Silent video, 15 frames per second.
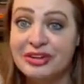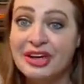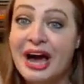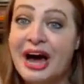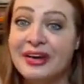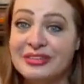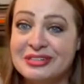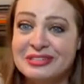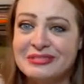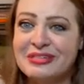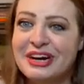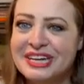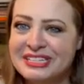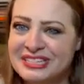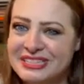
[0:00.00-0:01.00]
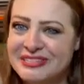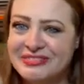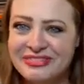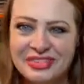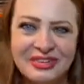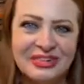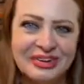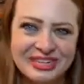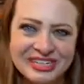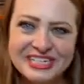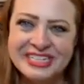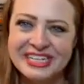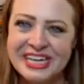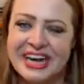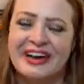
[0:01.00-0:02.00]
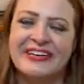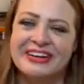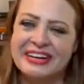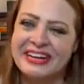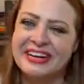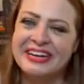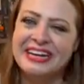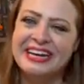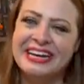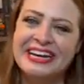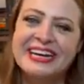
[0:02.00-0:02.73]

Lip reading: Housewives of Orange County.